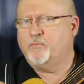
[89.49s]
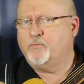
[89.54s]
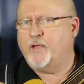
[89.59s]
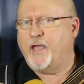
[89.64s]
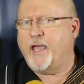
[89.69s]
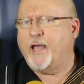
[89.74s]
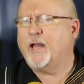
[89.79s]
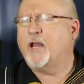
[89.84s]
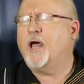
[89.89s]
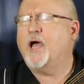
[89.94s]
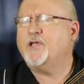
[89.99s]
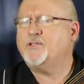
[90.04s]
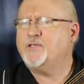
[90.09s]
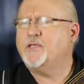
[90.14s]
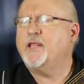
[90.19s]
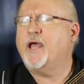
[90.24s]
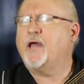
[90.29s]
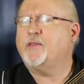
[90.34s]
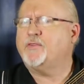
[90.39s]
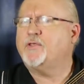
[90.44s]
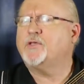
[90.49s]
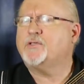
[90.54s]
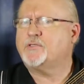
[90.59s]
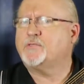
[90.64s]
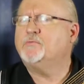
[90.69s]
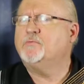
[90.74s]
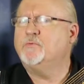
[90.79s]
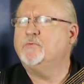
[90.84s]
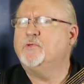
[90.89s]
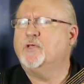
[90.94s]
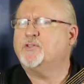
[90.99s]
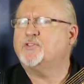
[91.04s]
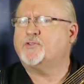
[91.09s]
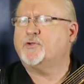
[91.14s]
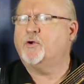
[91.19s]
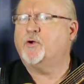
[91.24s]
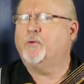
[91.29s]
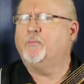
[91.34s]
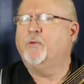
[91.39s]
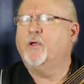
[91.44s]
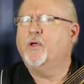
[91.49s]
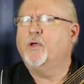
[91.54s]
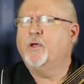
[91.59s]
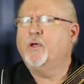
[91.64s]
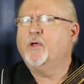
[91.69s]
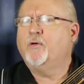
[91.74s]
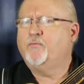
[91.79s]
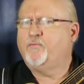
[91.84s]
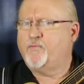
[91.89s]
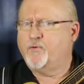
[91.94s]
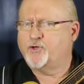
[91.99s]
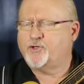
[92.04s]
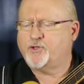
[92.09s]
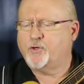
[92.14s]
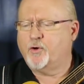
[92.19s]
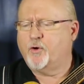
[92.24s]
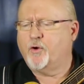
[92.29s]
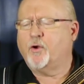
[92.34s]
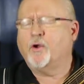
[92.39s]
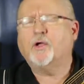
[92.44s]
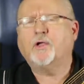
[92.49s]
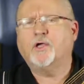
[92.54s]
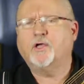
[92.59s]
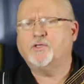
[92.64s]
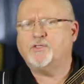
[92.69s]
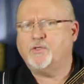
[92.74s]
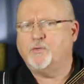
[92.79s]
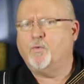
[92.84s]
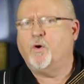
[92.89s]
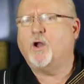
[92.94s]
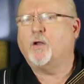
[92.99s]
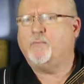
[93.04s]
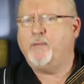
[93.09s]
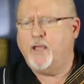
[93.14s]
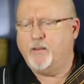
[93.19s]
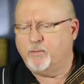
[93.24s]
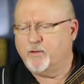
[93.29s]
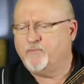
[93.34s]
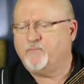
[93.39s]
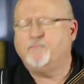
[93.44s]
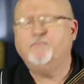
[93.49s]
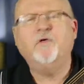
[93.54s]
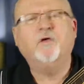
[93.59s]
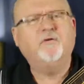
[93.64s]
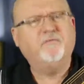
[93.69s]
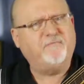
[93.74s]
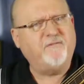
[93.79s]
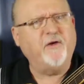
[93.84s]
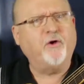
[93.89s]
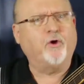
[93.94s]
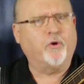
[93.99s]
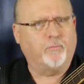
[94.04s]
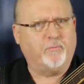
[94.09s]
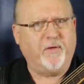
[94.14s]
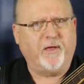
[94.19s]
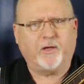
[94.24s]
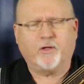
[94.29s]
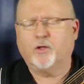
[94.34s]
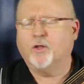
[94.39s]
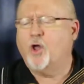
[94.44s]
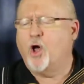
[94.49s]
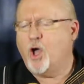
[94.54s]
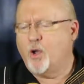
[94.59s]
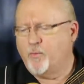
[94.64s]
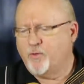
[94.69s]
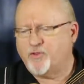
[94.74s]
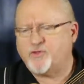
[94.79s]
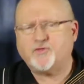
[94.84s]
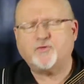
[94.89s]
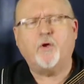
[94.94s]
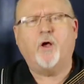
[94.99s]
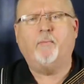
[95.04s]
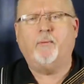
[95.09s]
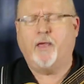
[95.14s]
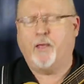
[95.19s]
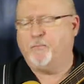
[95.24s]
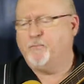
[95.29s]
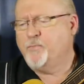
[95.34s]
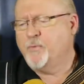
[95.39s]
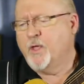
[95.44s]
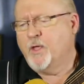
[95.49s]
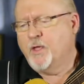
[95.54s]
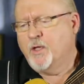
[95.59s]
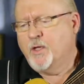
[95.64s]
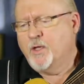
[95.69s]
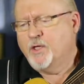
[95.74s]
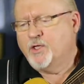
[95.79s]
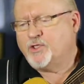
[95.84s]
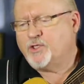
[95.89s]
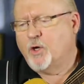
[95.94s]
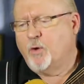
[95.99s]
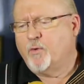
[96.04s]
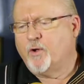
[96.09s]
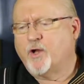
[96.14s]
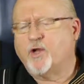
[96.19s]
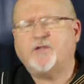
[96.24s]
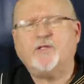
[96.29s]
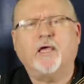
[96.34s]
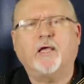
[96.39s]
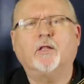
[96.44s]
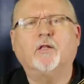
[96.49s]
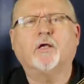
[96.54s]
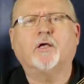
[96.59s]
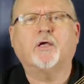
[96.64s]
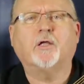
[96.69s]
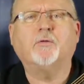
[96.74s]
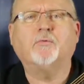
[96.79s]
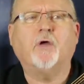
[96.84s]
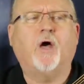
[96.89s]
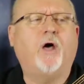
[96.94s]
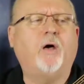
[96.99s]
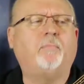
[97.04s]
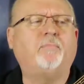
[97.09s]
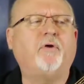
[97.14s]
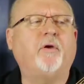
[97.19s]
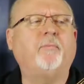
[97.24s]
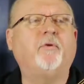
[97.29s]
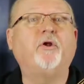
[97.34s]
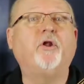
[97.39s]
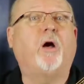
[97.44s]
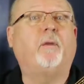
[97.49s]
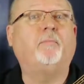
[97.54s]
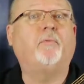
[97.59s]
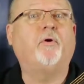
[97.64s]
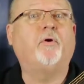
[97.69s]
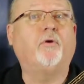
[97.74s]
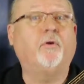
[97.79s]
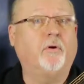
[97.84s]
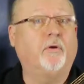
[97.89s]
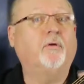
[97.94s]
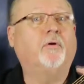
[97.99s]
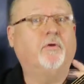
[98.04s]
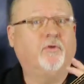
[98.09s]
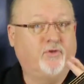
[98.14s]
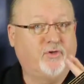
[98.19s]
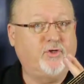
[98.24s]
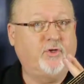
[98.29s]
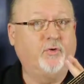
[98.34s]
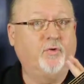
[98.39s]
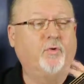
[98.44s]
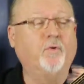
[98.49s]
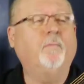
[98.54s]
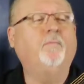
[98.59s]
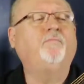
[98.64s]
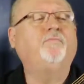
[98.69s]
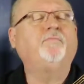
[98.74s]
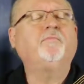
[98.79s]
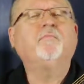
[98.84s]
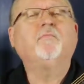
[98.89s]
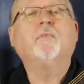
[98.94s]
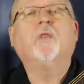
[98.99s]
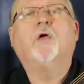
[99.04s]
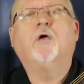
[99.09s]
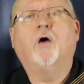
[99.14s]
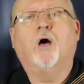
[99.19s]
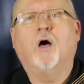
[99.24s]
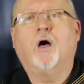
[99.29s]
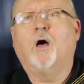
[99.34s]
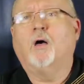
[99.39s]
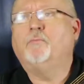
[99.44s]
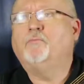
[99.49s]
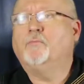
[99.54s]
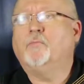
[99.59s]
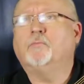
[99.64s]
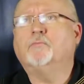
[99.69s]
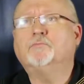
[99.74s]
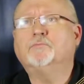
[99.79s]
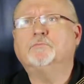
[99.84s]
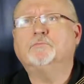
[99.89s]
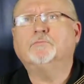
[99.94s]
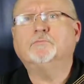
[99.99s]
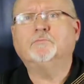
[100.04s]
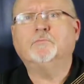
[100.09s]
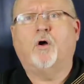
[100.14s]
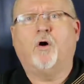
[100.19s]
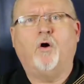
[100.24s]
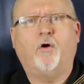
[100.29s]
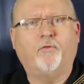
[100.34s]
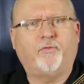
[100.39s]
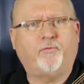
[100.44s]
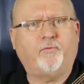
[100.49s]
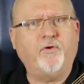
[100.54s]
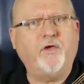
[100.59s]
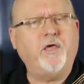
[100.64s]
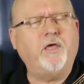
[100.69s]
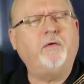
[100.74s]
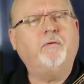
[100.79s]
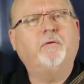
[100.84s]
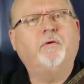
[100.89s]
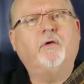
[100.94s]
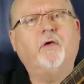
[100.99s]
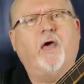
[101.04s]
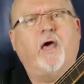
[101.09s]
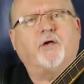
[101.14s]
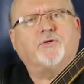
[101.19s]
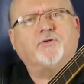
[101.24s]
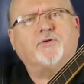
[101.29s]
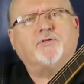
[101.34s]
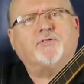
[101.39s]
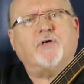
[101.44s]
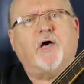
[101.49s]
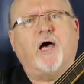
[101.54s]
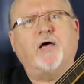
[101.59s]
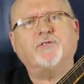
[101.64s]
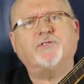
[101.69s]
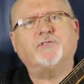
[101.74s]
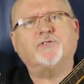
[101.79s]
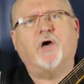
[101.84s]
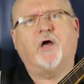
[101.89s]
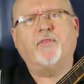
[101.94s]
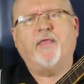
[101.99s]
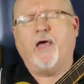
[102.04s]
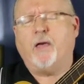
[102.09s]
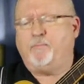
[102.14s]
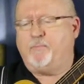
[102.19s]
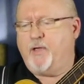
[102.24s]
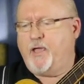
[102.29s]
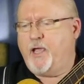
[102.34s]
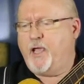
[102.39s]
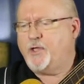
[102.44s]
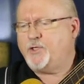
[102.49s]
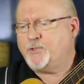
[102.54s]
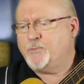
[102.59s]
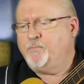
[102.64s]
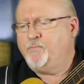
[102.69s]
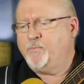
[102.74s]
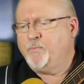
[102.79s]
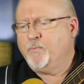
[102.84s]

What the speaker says: analyzing that this term for sure, because you want to be able to finger pick along with strumming. So we're going to take a look at primer number 2, all 3 exercises on that page.